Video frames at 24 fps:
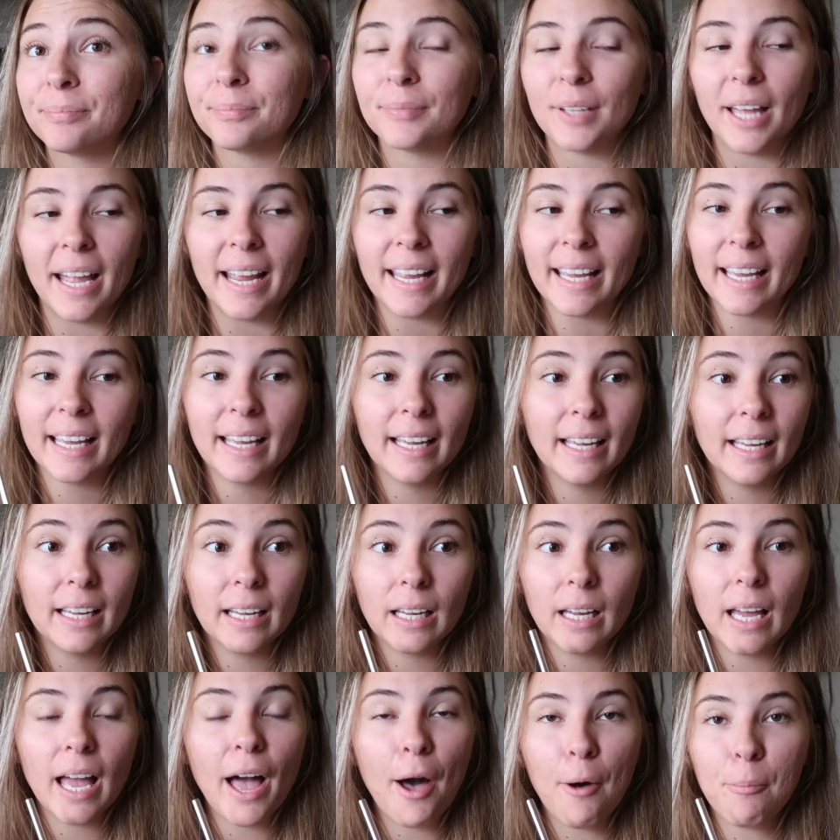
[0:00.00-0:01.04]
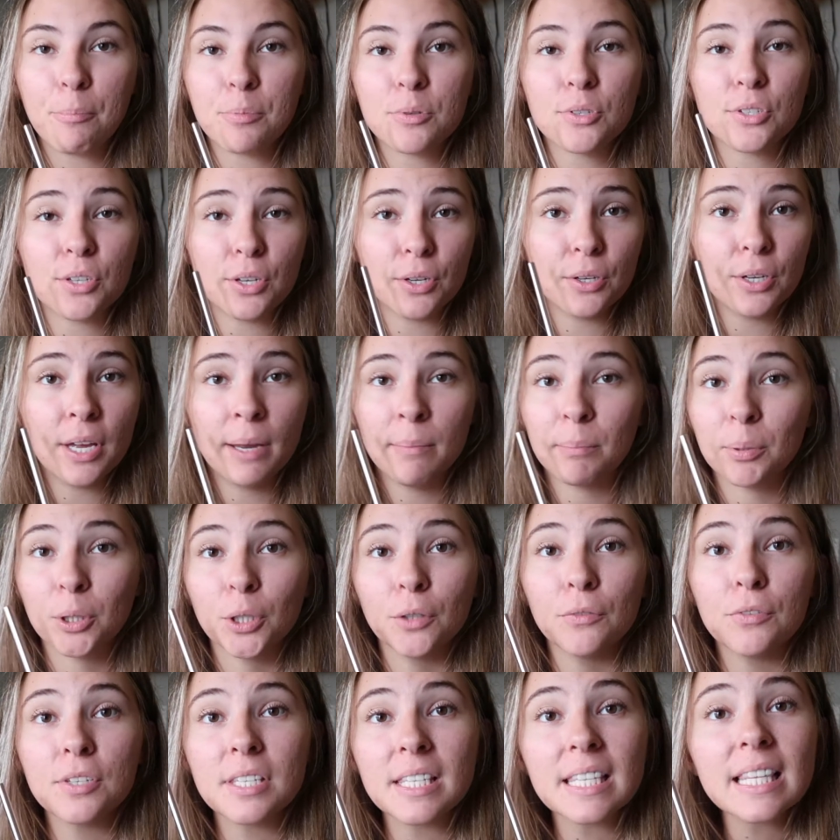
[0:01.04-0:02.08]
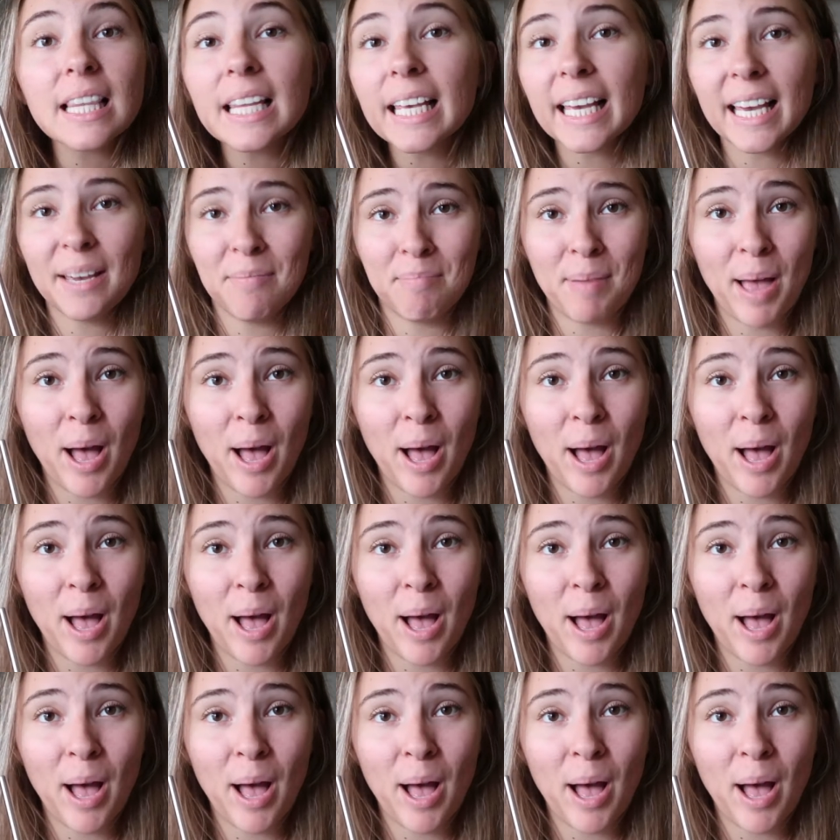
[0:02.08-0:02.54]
Like, helps improve sleep,